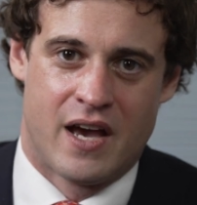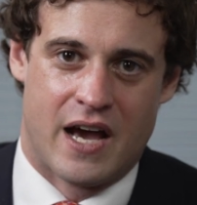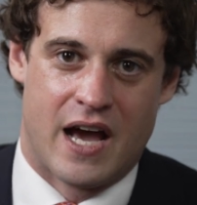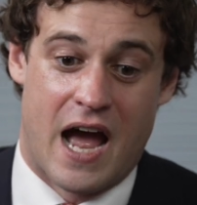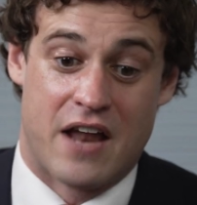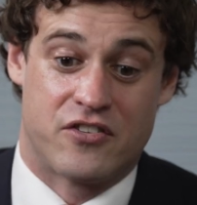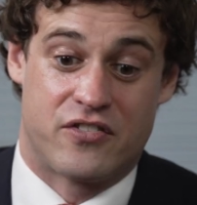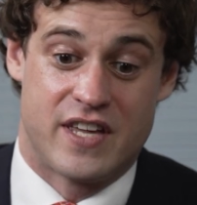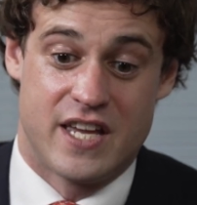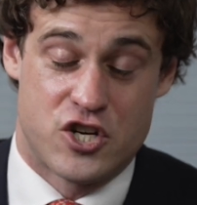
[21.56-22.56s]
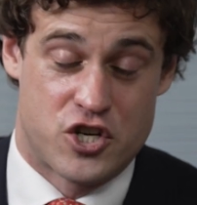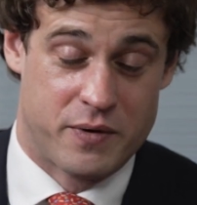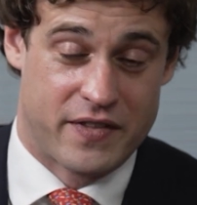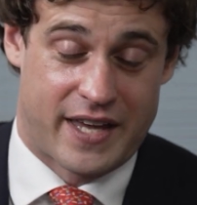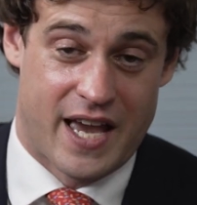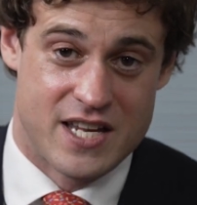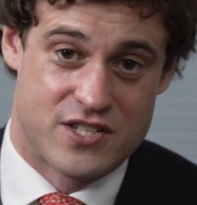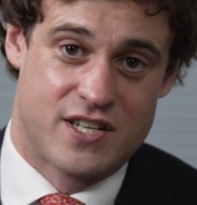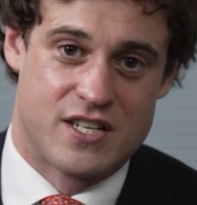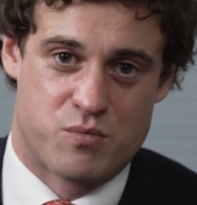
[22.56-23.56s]
And the issue in the case
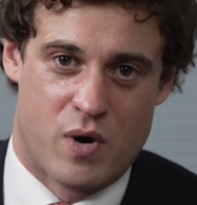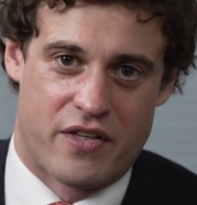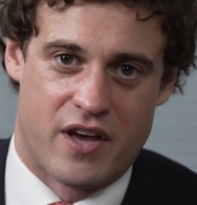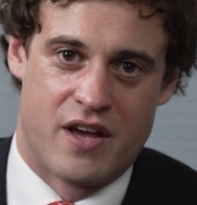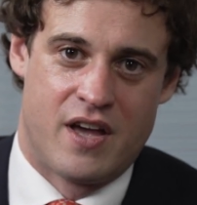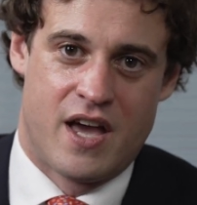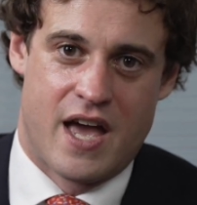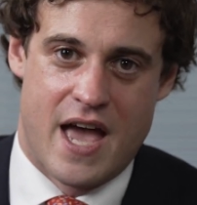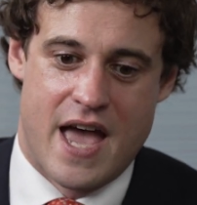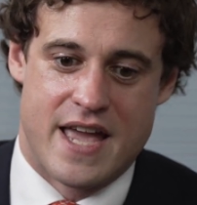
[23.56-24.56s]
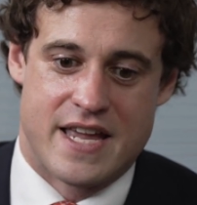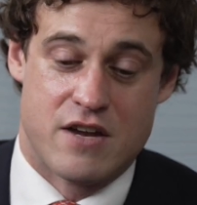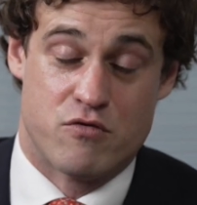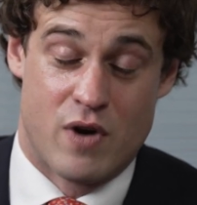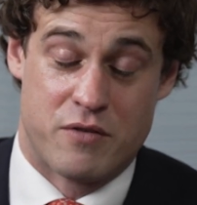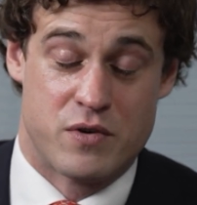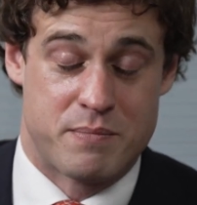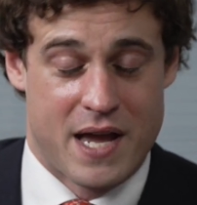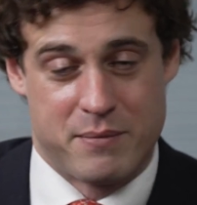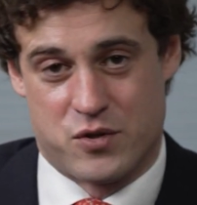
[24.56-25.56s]
is whether a rent
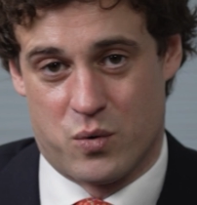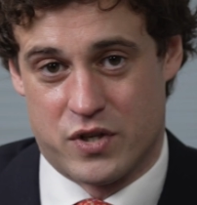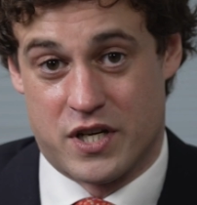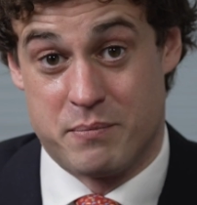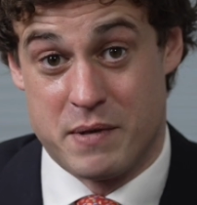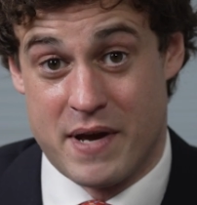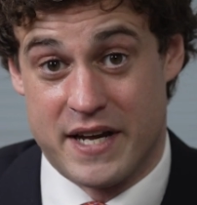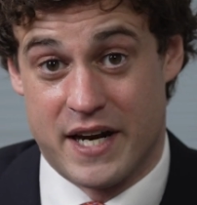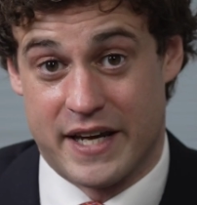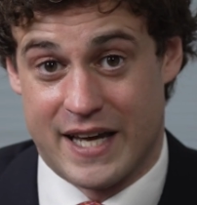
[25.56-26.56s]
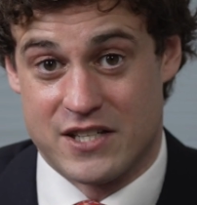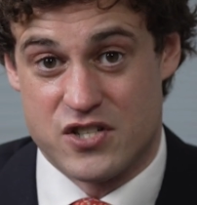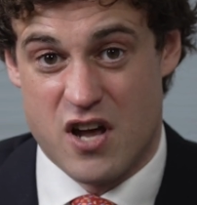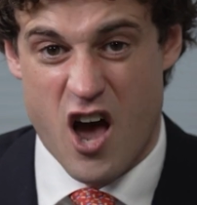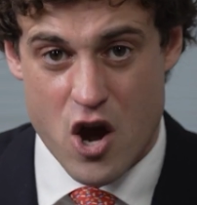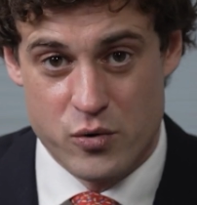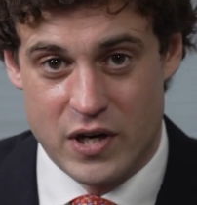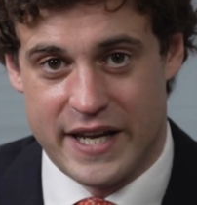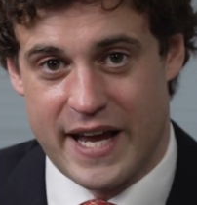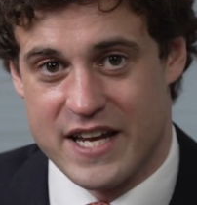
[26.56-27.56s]
repayment order can be made against
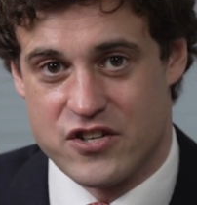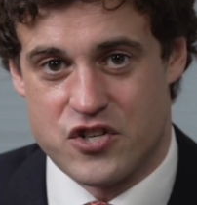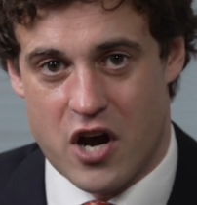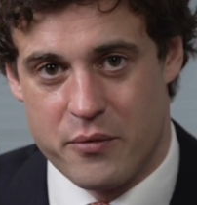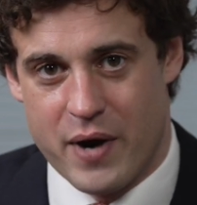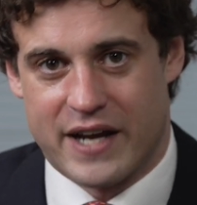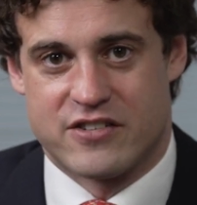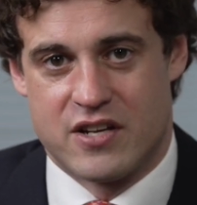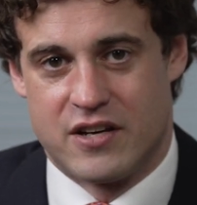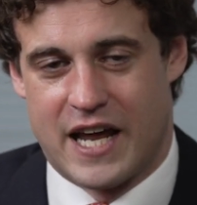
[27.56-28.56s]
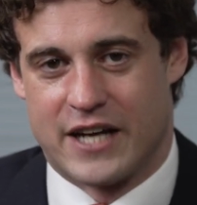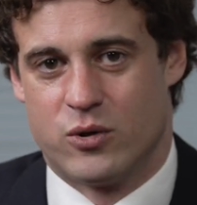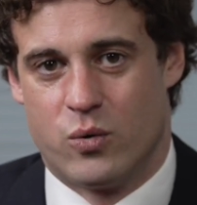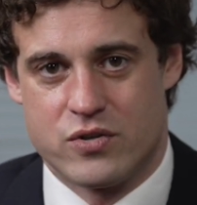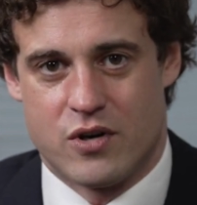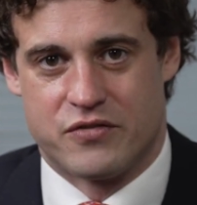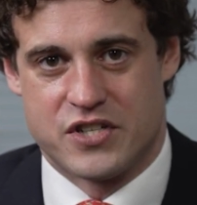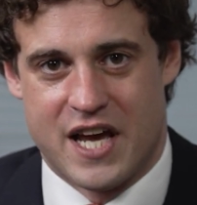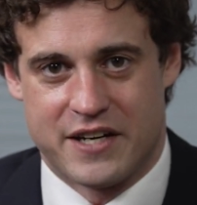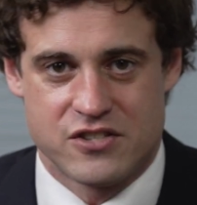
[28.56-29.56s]
only a direct landlord of a
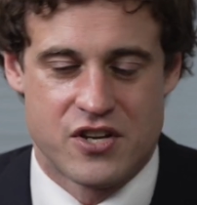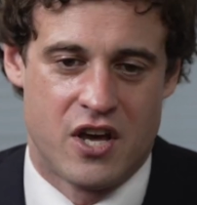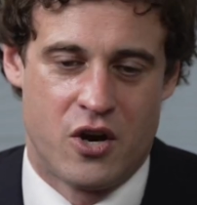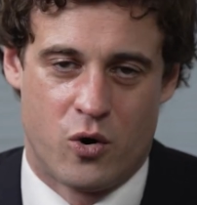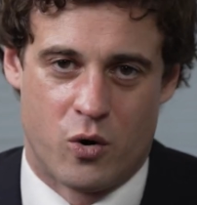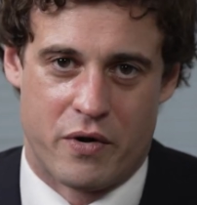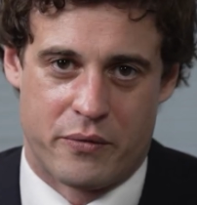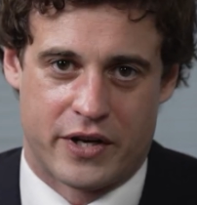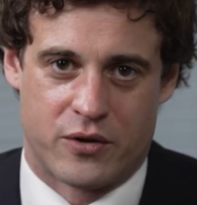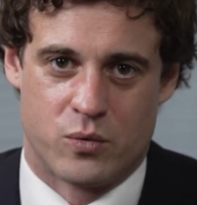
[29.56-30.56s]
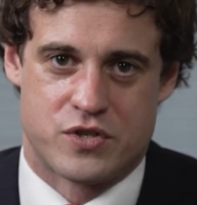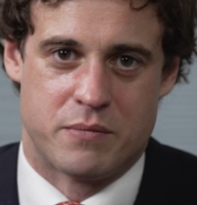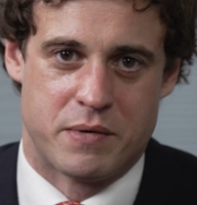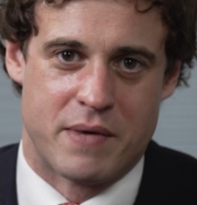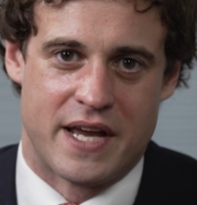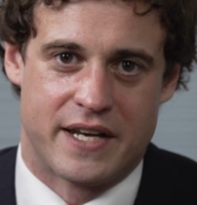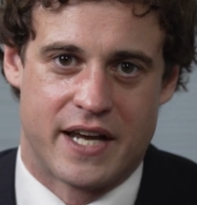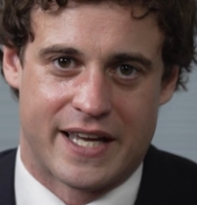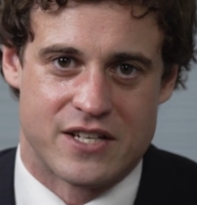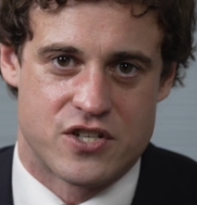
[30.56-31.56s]
tenant, or whether it can also be made
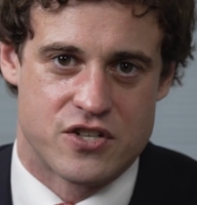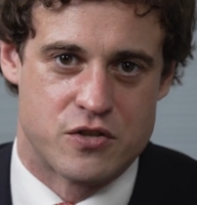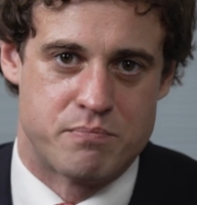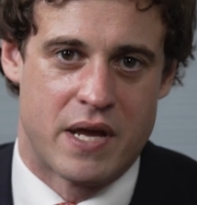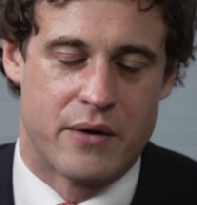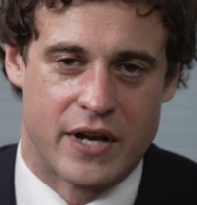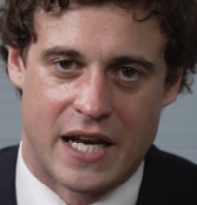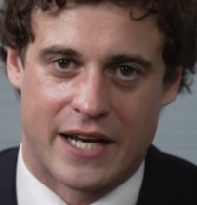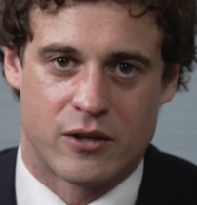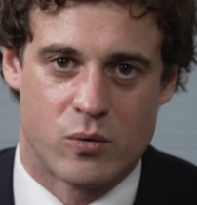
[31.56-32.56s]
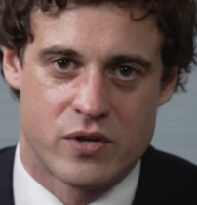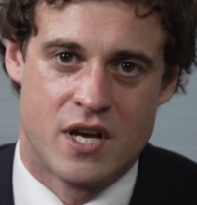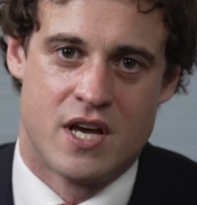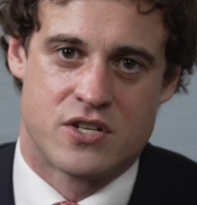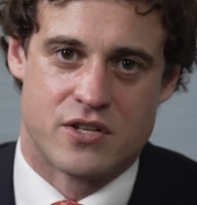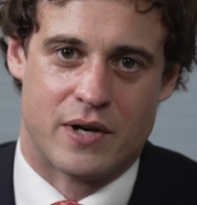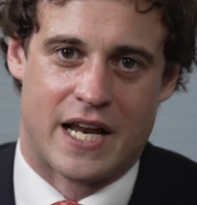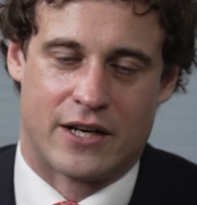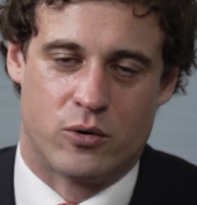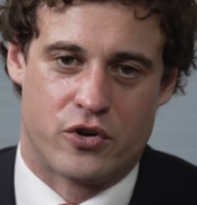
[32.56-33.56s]
against a superior landlord, so a
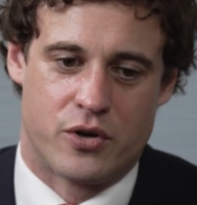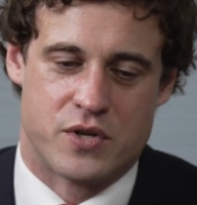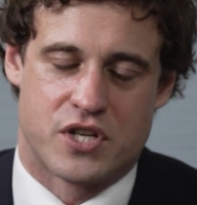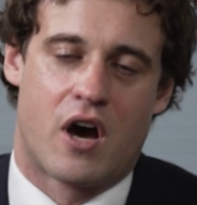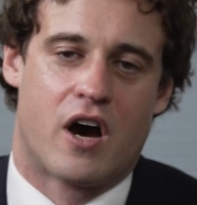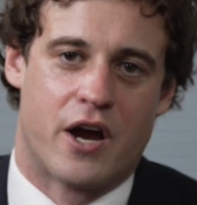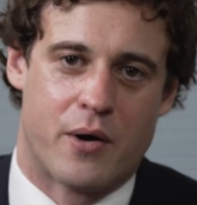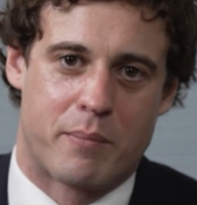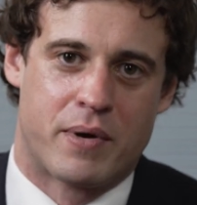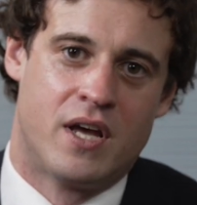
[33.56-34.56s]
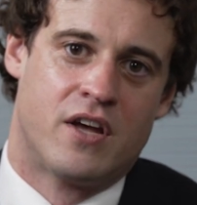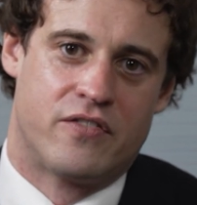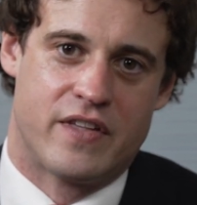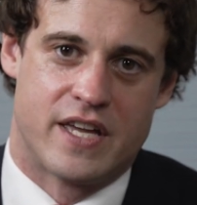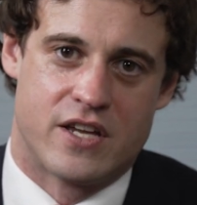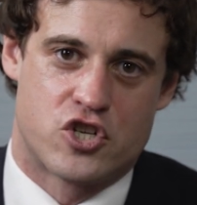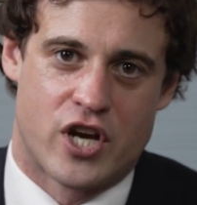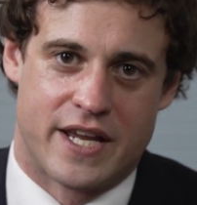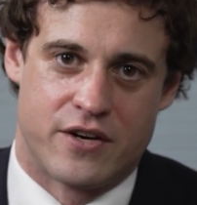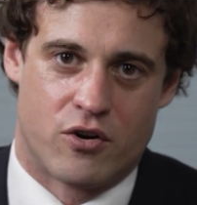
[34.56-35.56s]
landlord who is higher up the
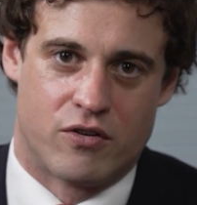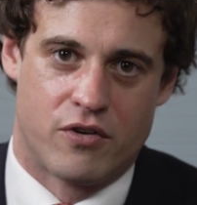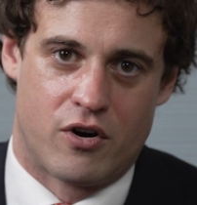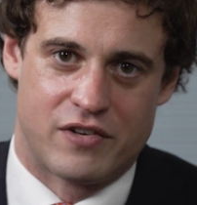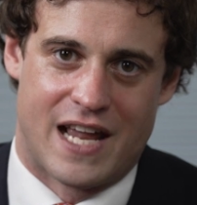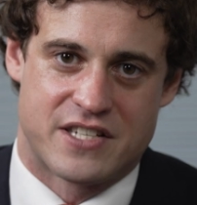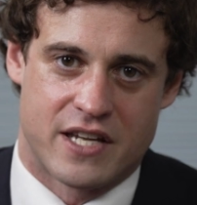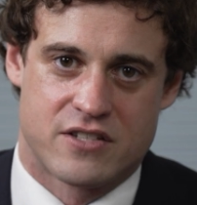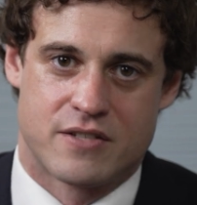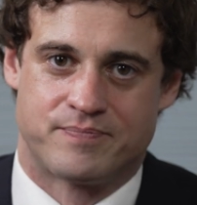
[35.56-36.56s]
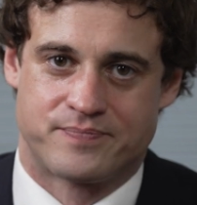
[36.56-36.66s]
chain of lettings.